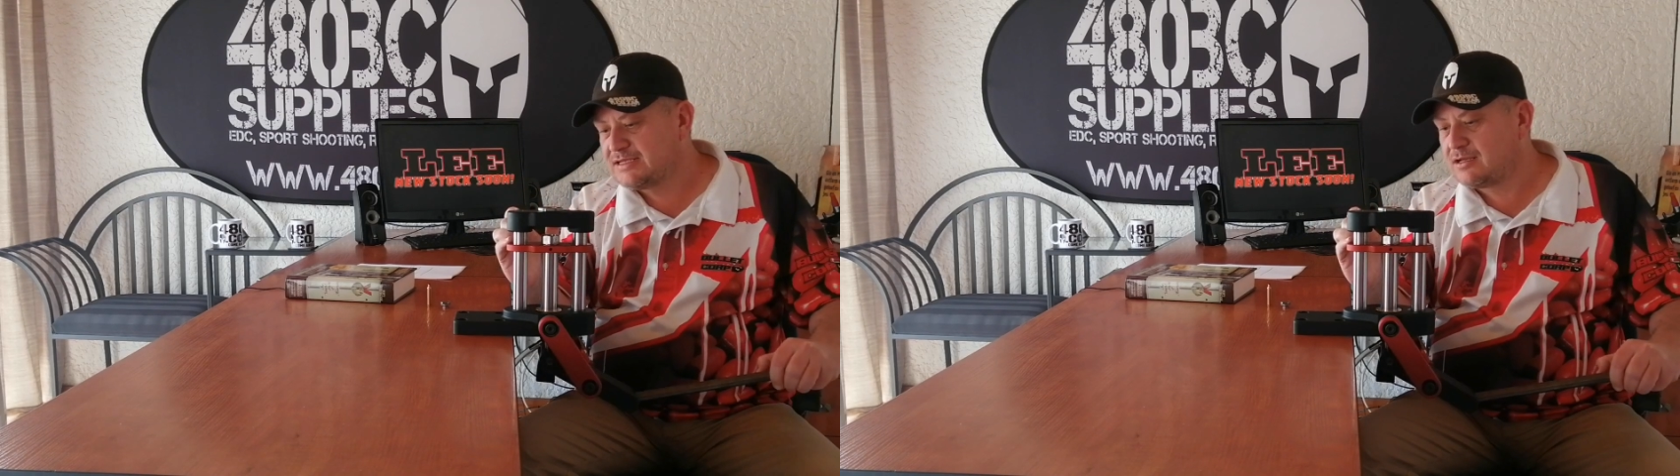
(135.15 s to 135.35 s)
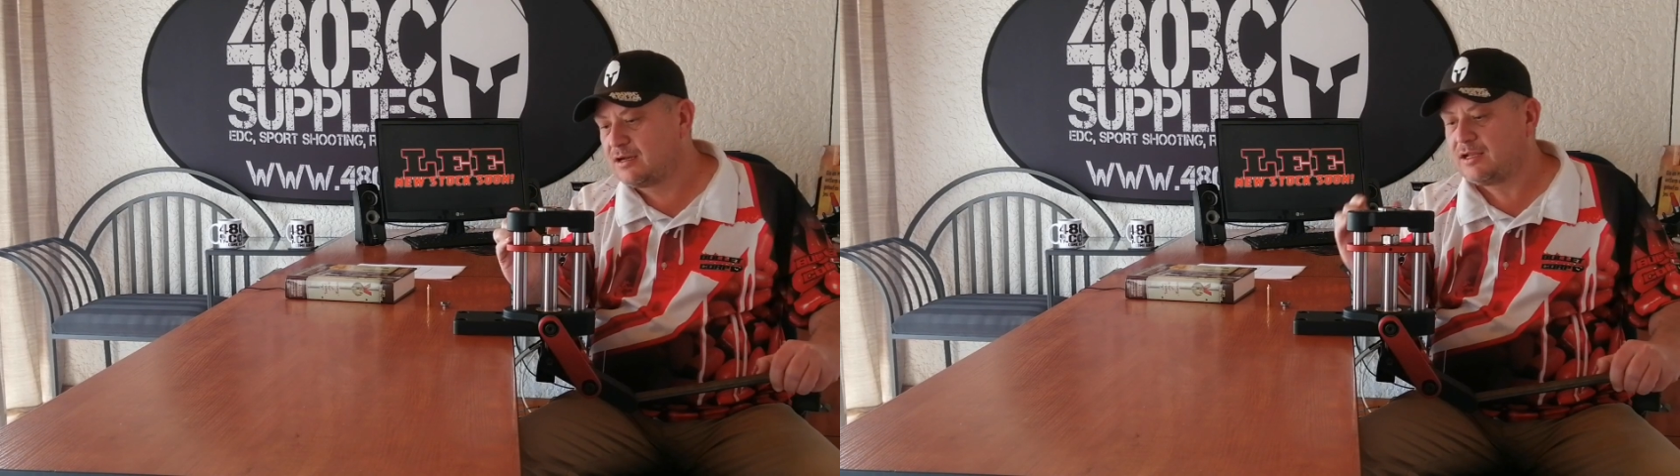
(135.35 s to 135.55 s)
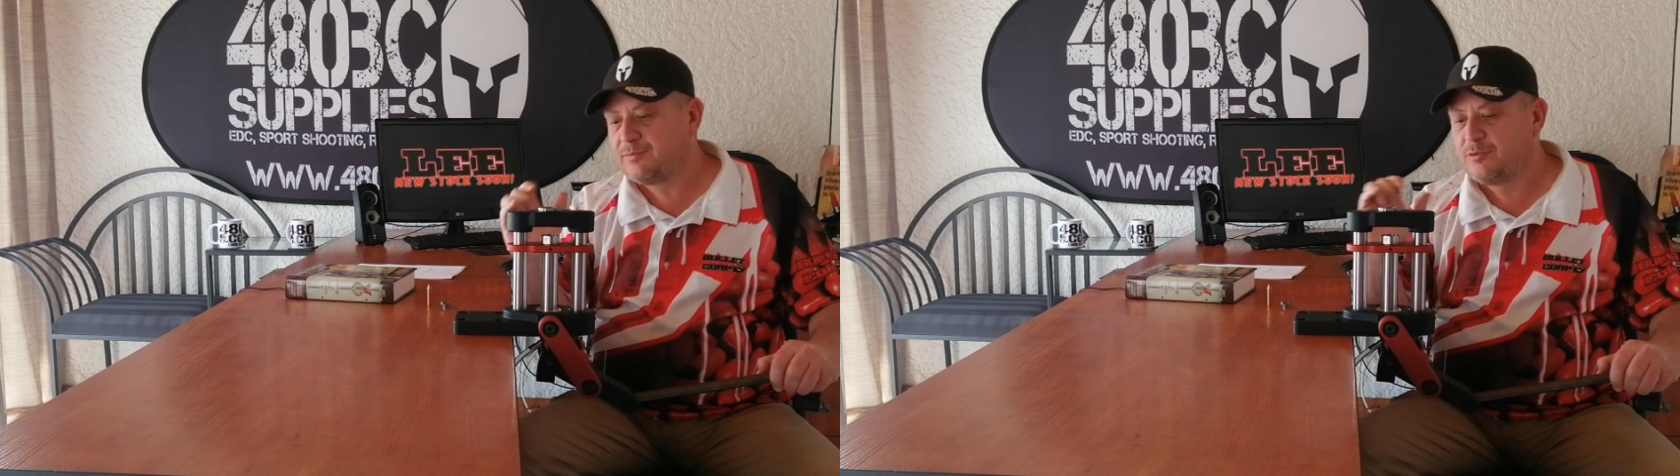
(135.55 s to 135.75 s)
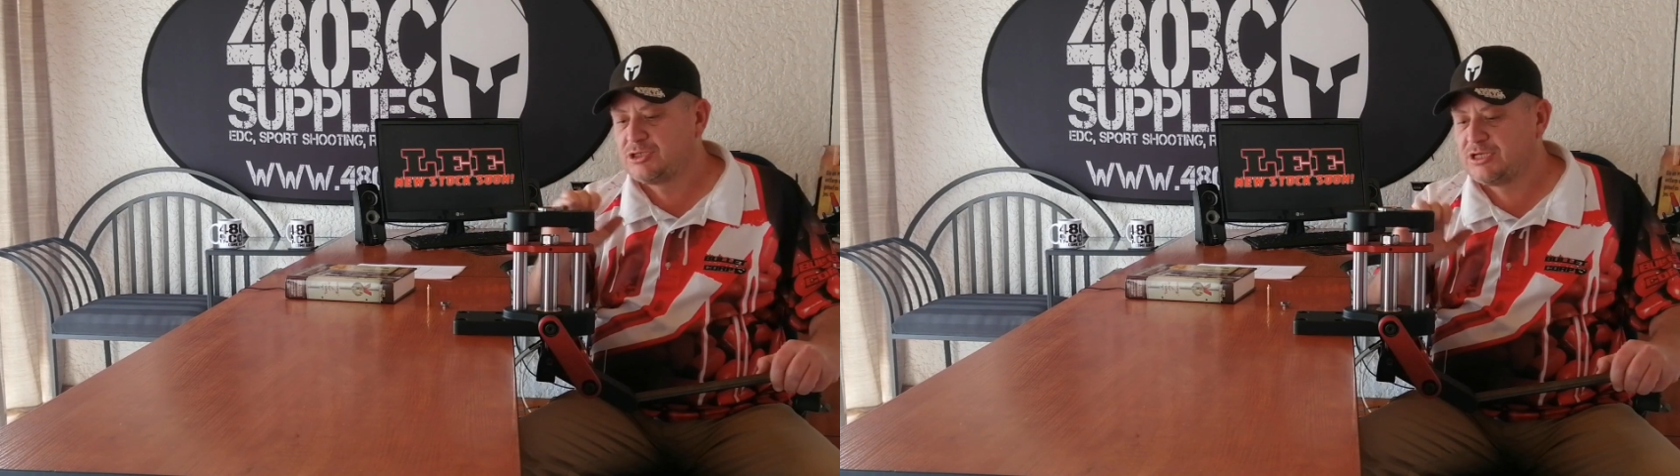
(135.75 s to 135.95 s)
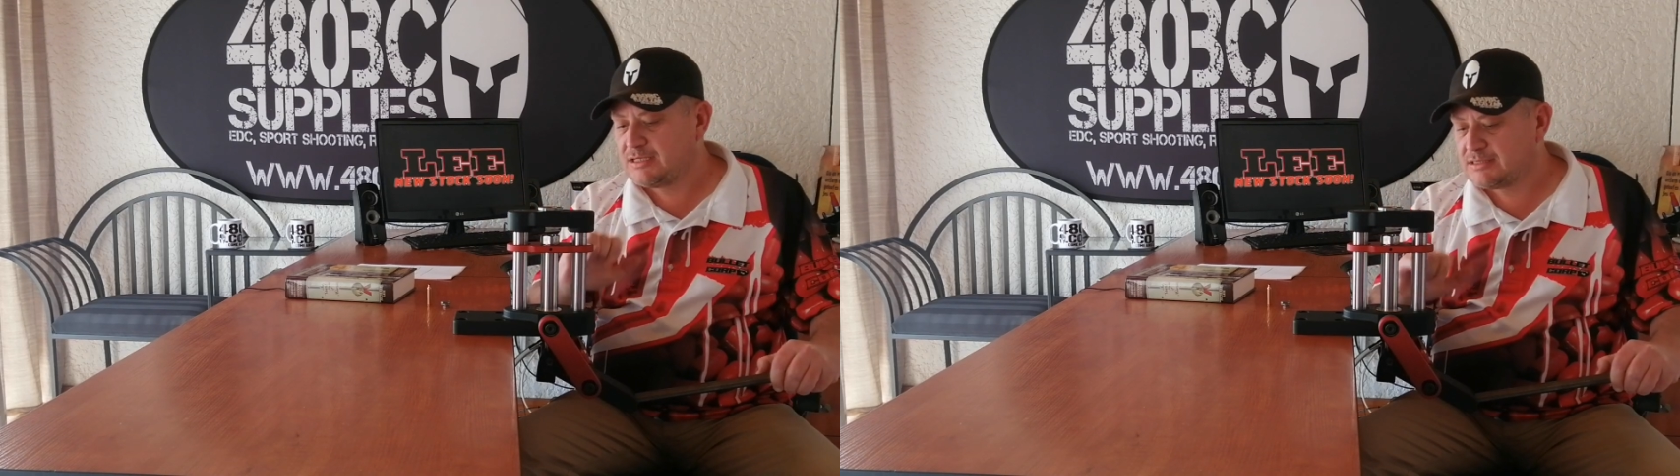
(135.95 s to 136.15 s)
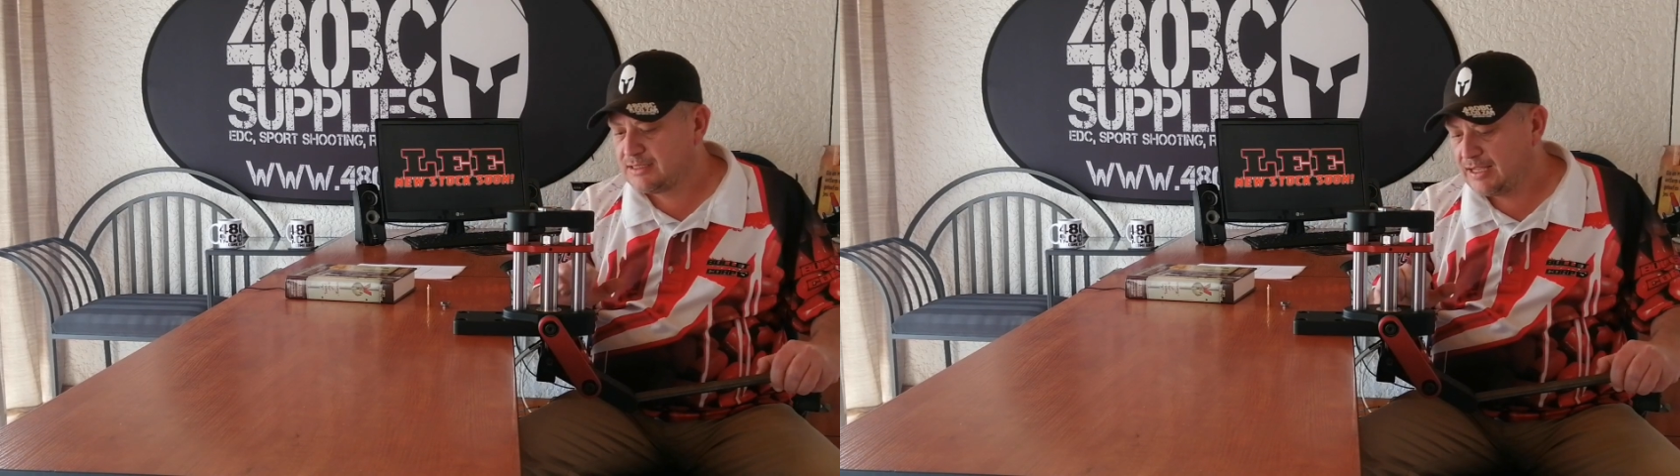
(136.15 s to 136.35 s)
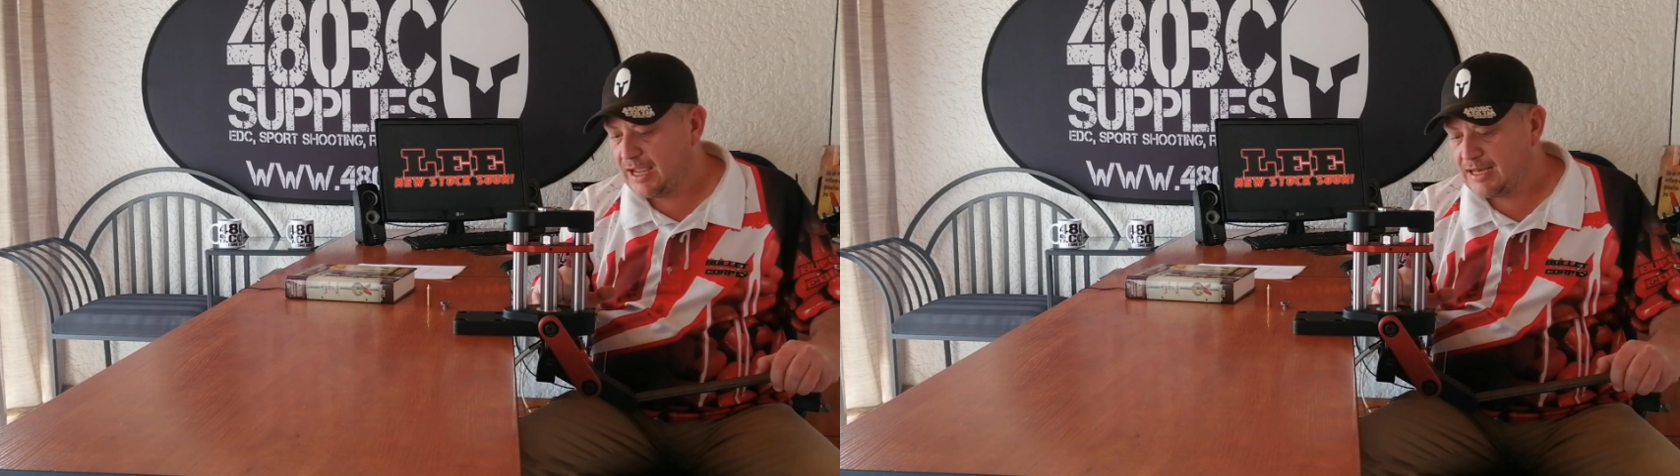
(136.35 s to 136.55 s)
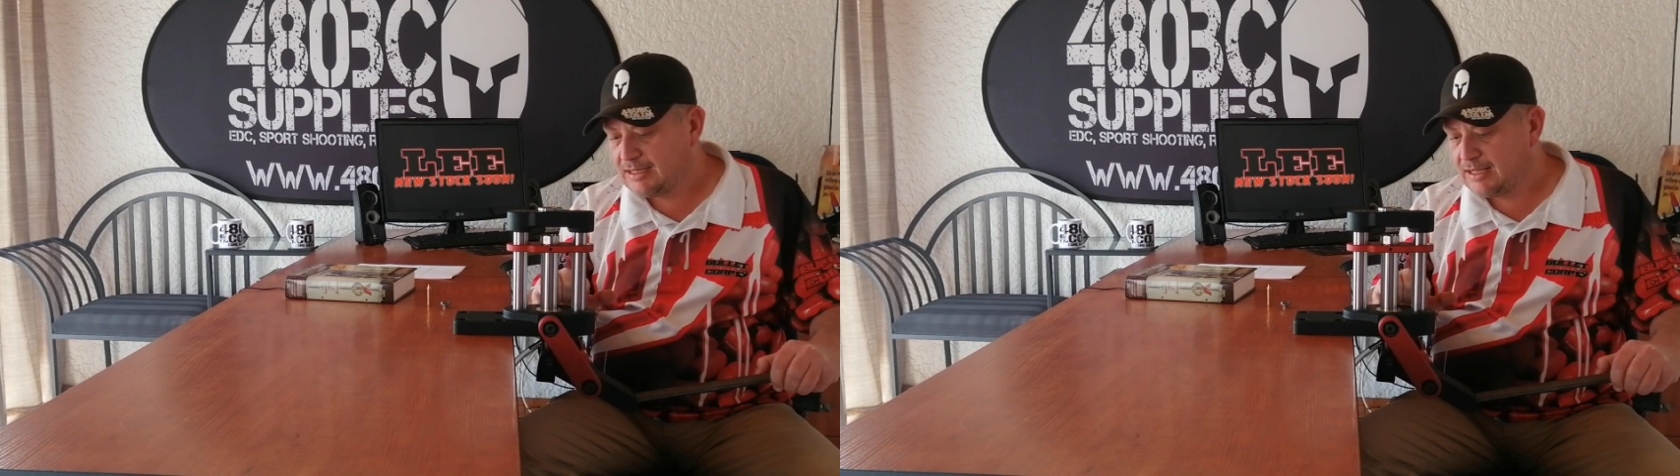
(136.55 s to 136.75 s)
the vesconite bushings